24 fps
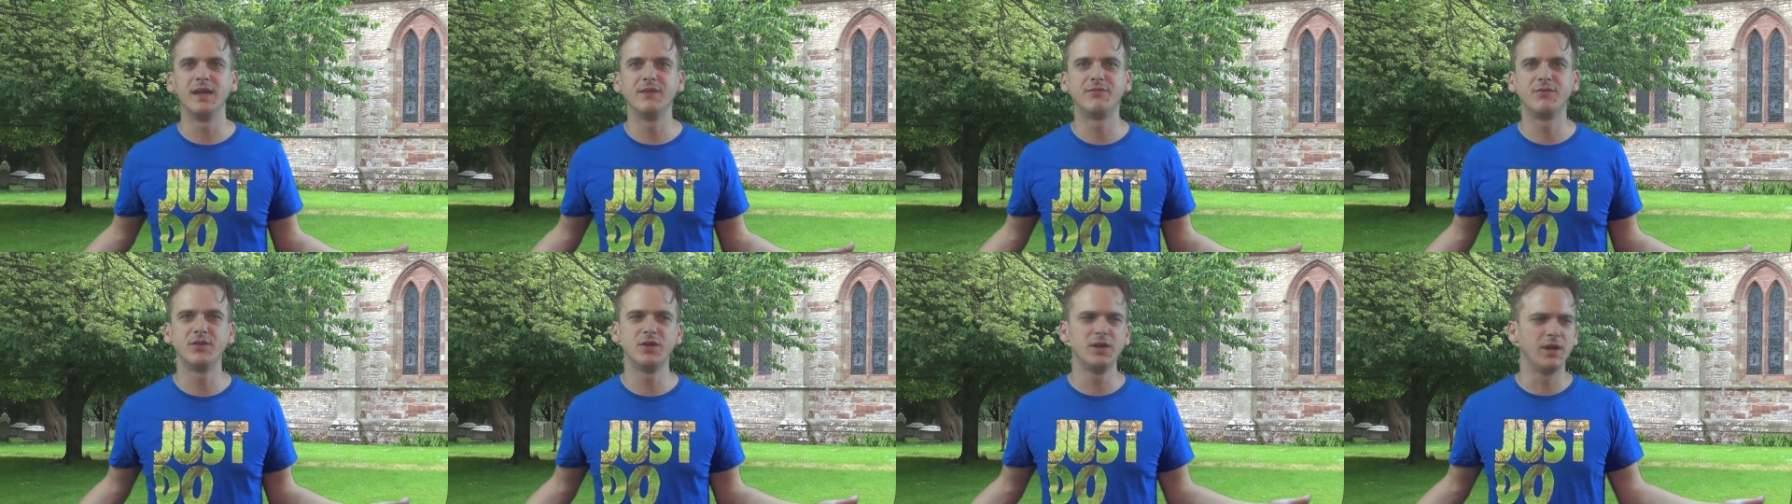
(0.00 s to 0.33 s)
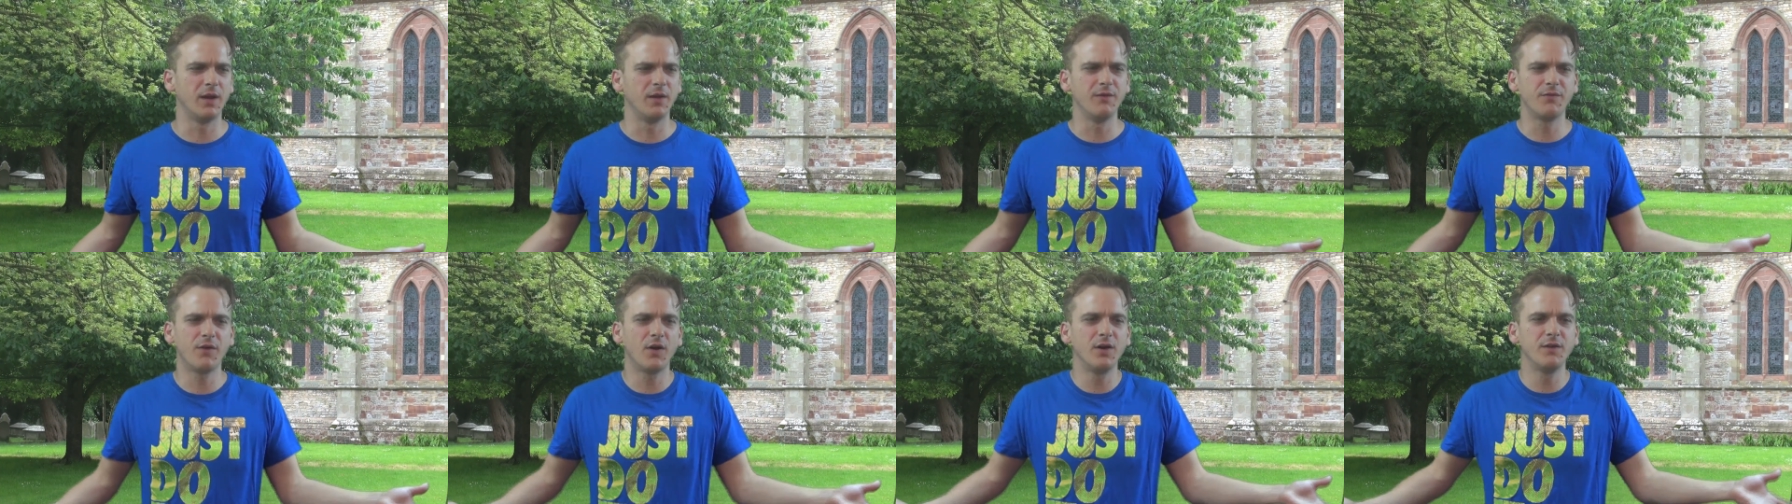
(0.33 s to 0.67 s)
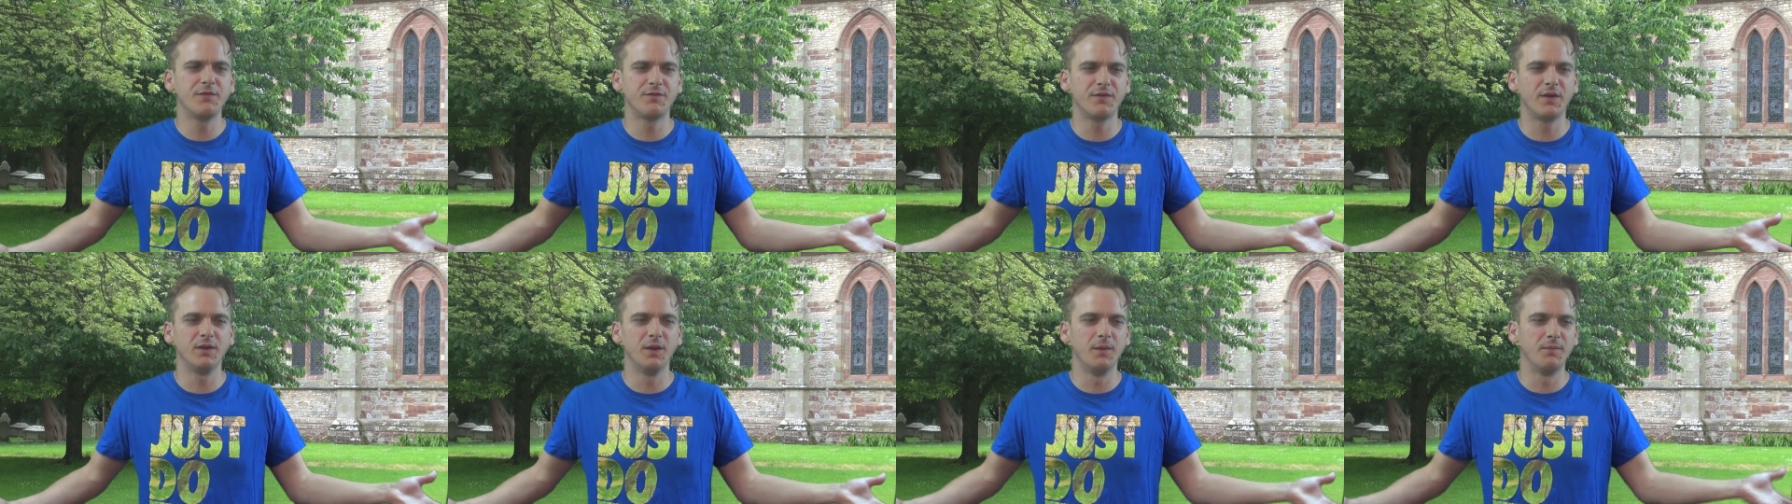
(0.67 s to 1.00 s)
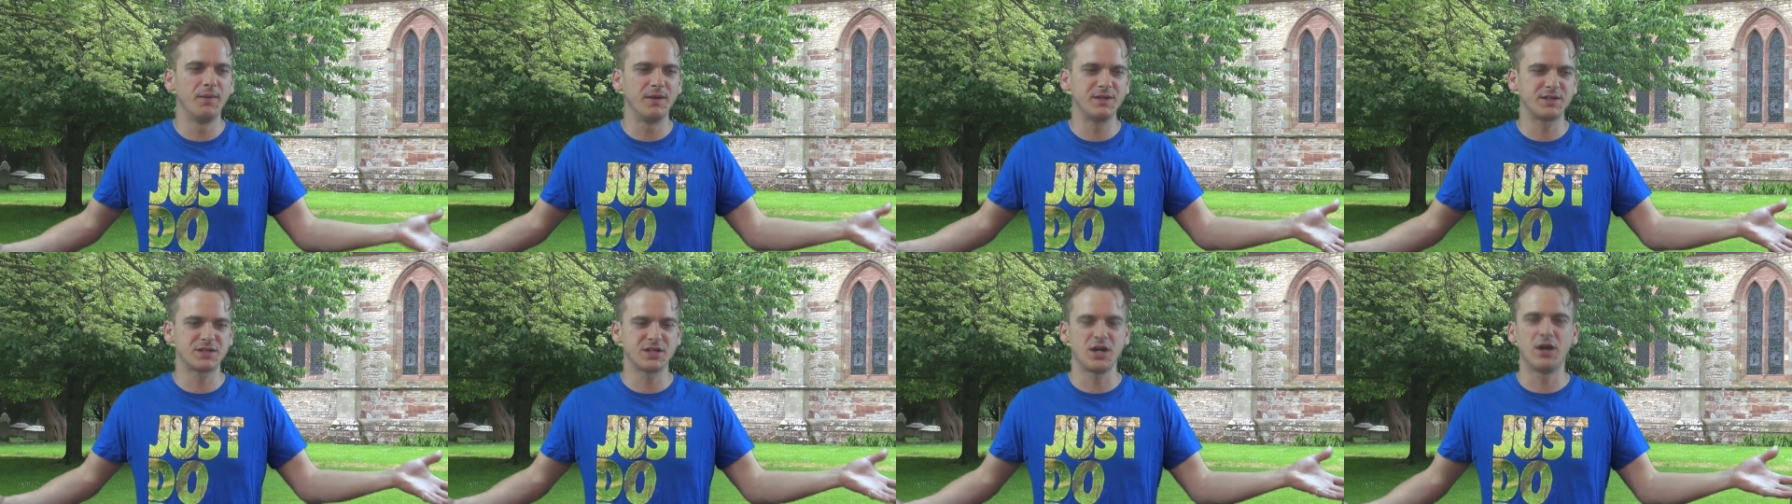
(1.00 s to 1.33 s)
If, you know, if I felt a
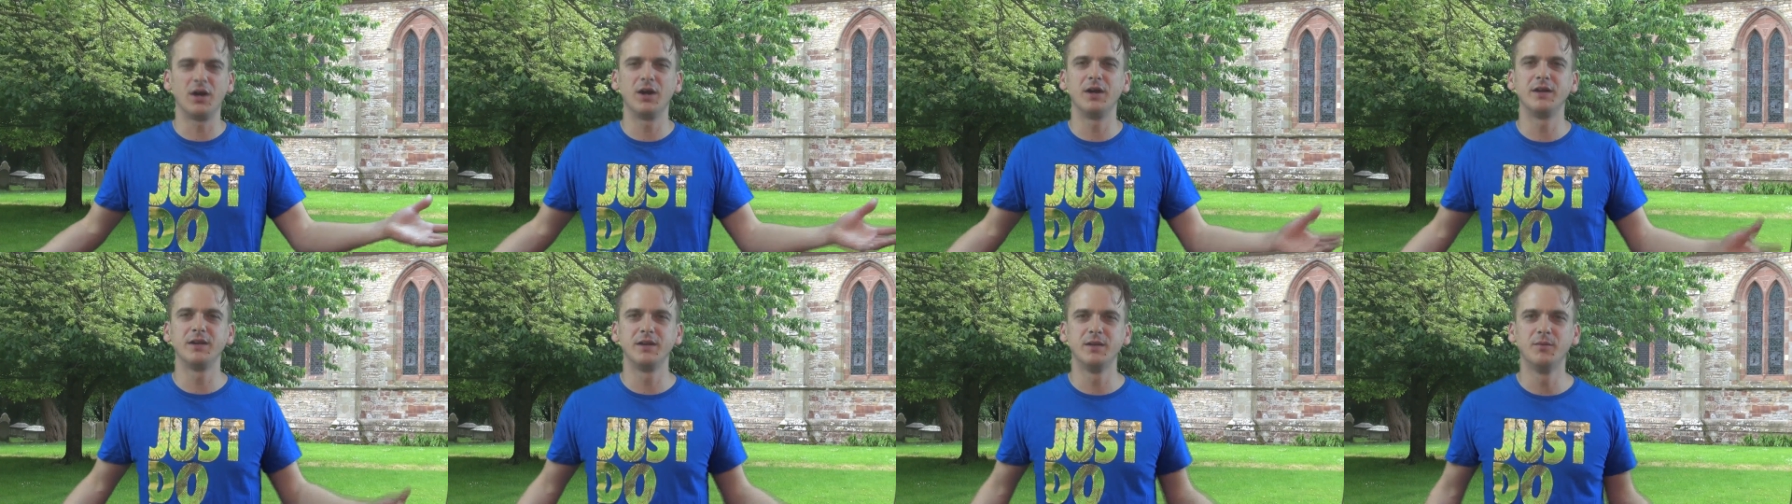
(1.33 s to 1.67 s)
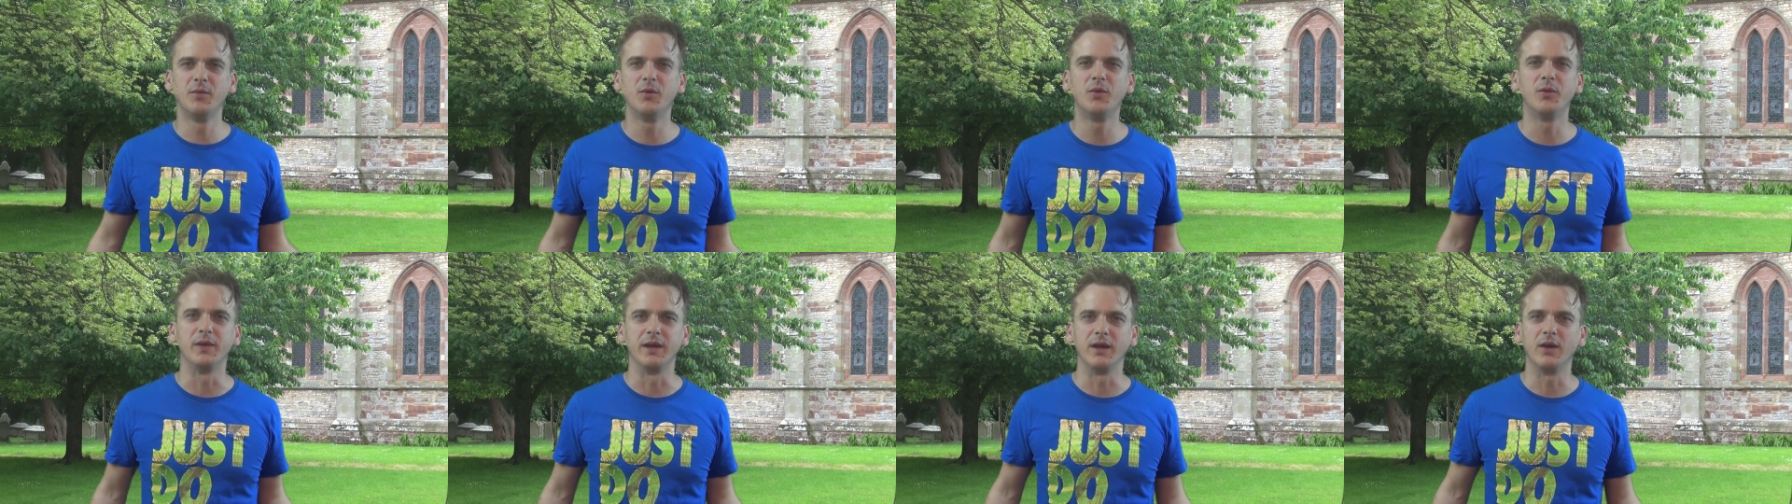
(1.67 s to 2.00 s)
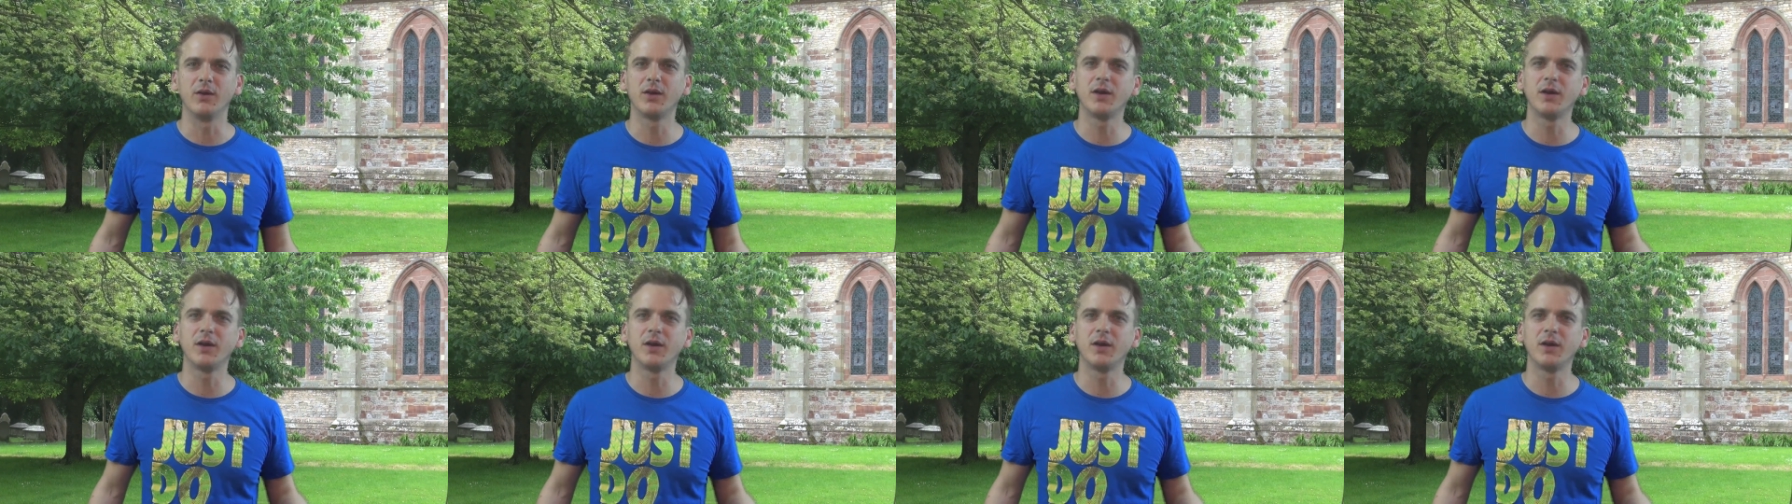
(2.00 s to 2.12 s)
bit tired in the morning,